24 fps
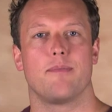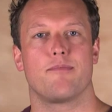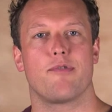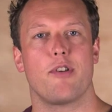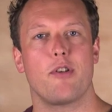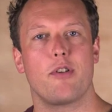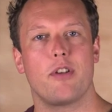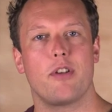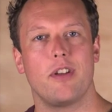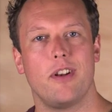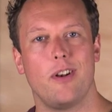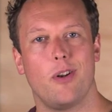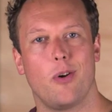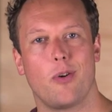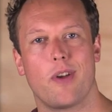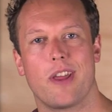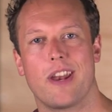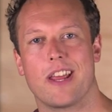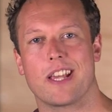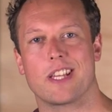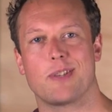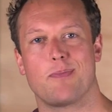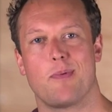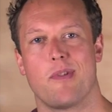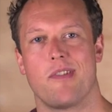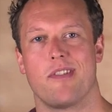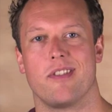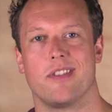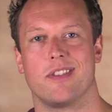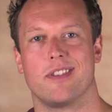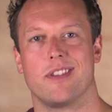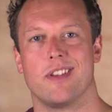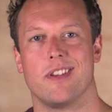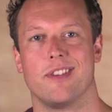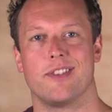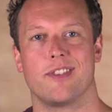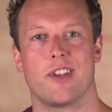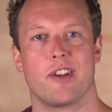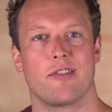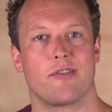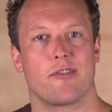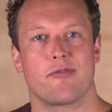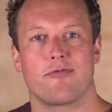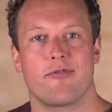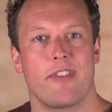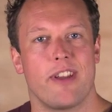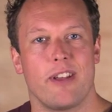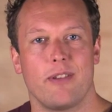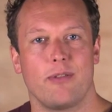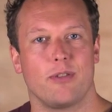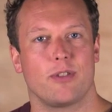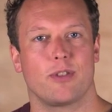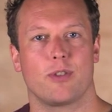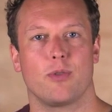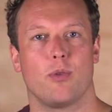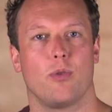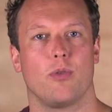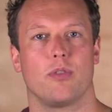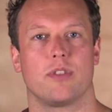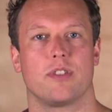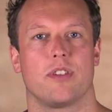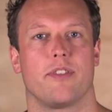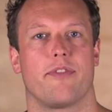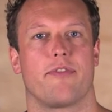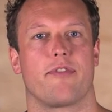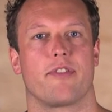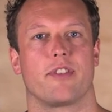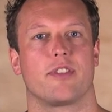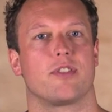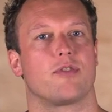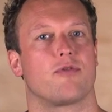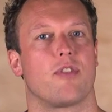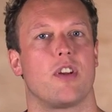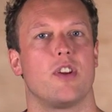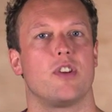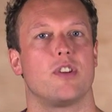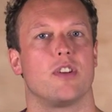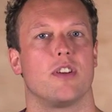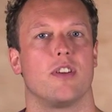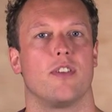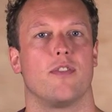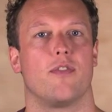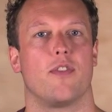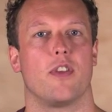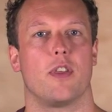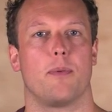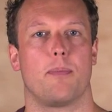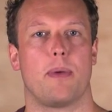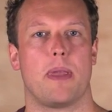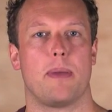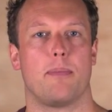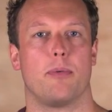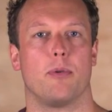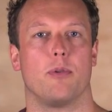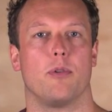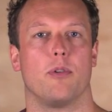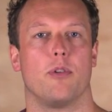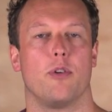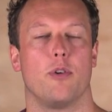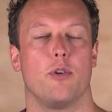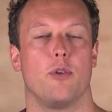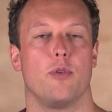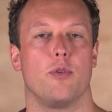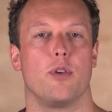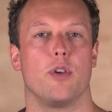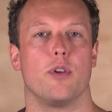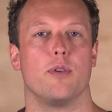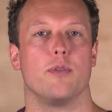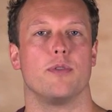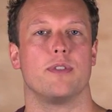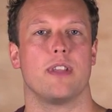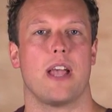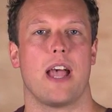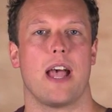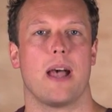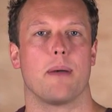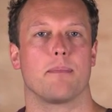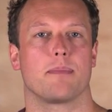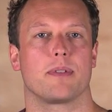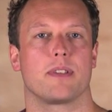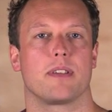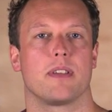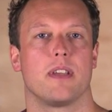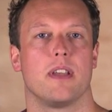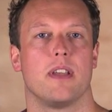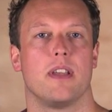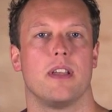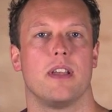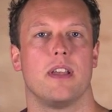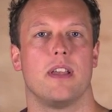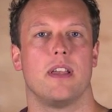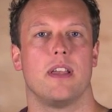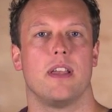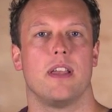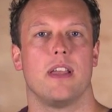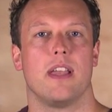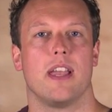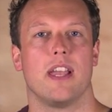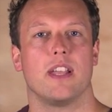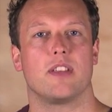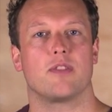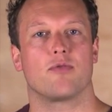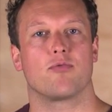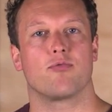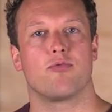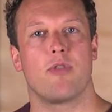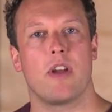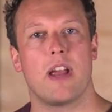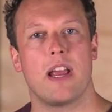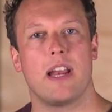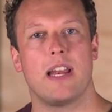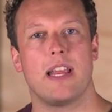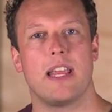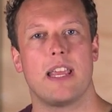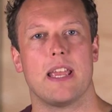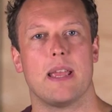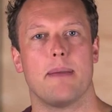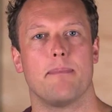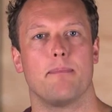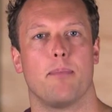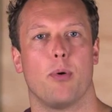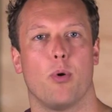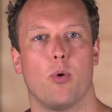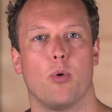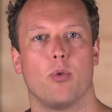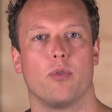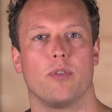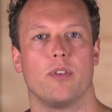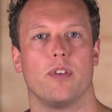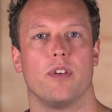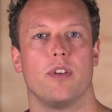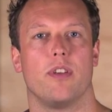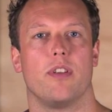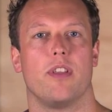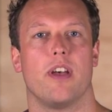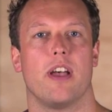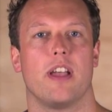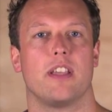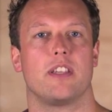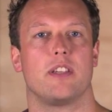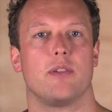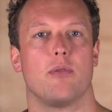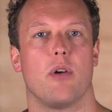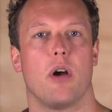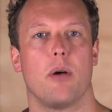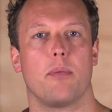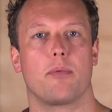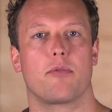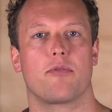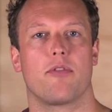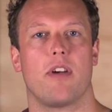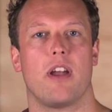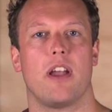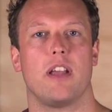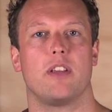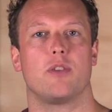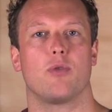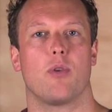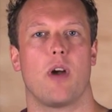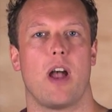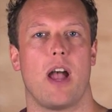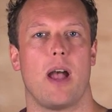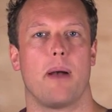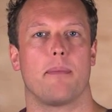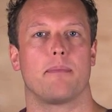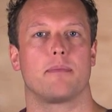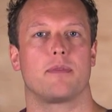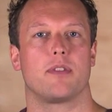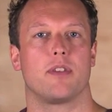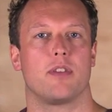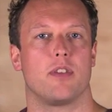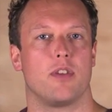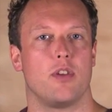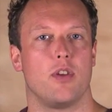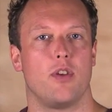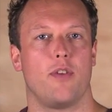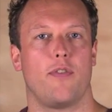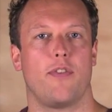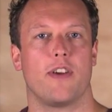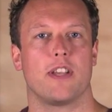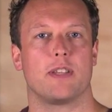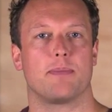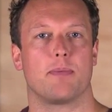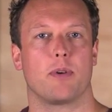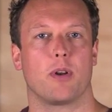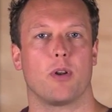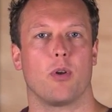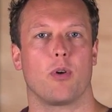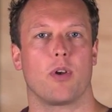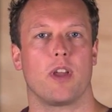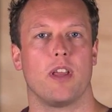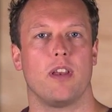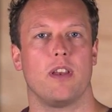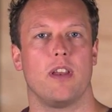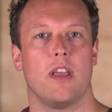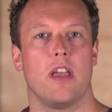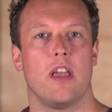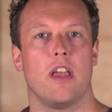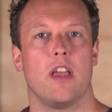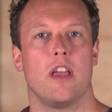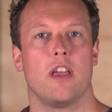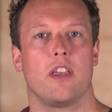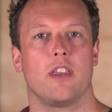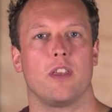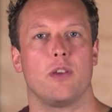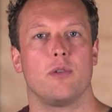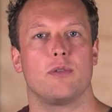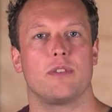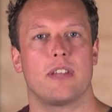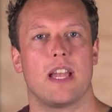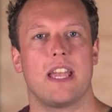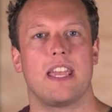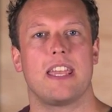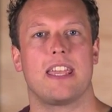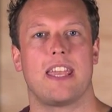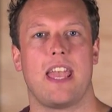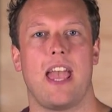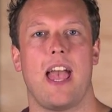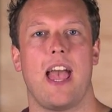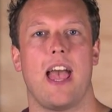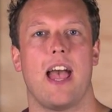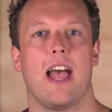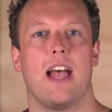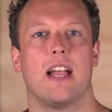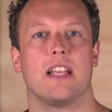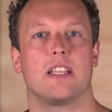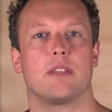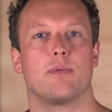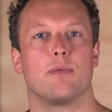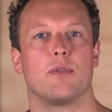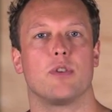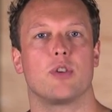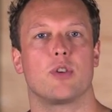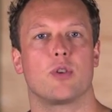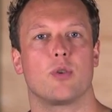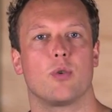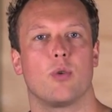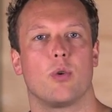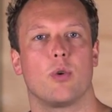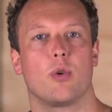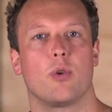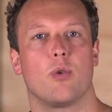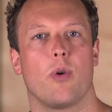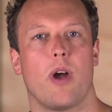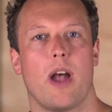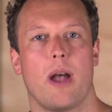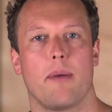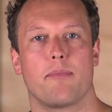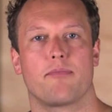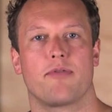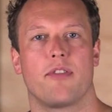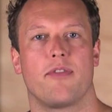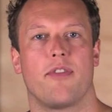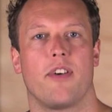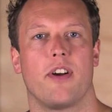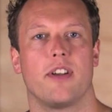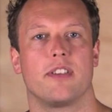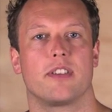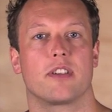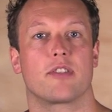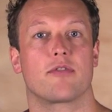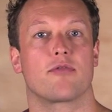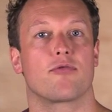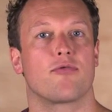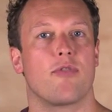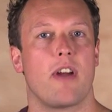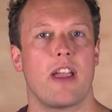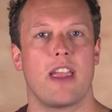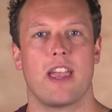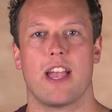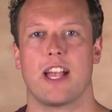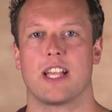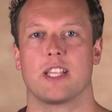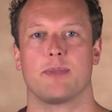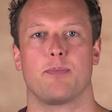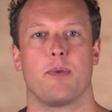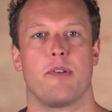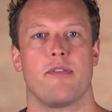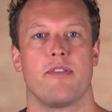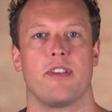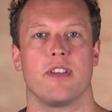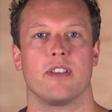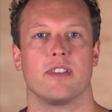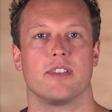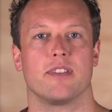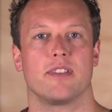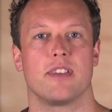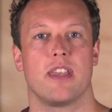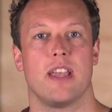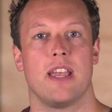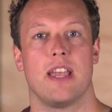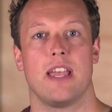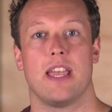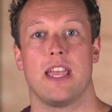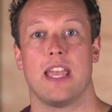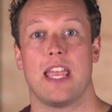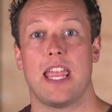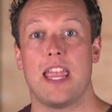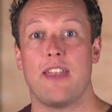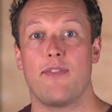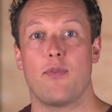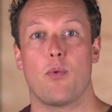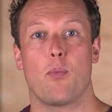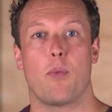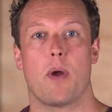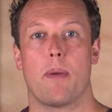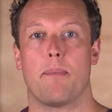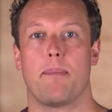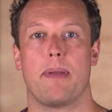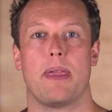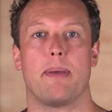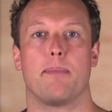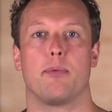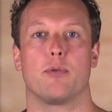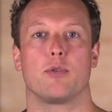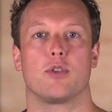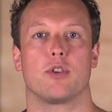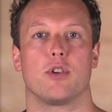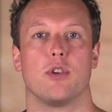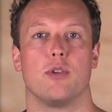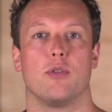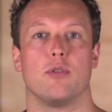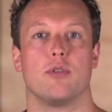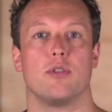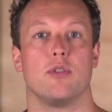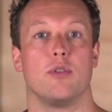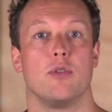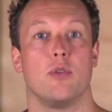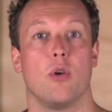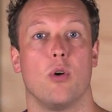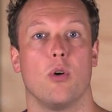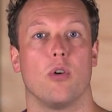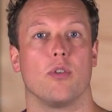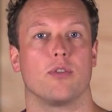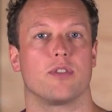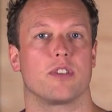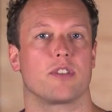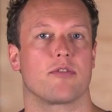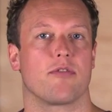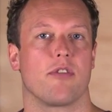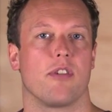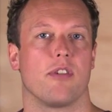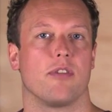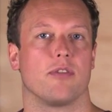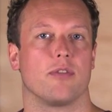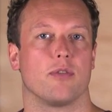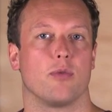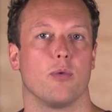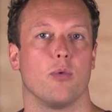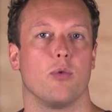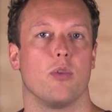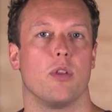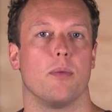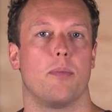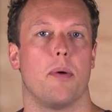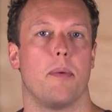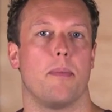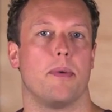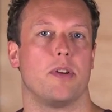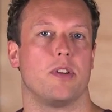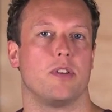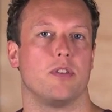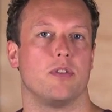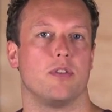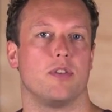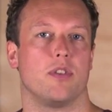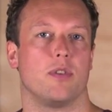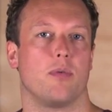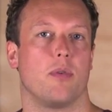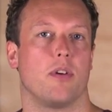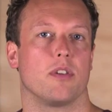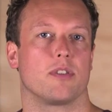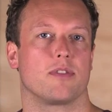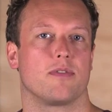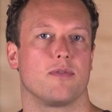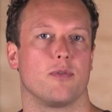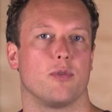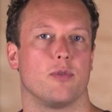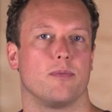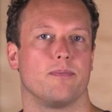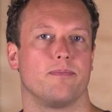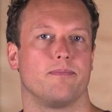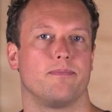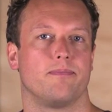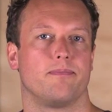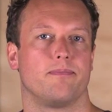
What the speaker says: Broken login experiences are a real source of frustration for the people who use apps. It's really important that as you upgrade your app to the new Facebook login, you take care to ensure your app provides a great experience, even when people choose not to grant all the permissions you asked for.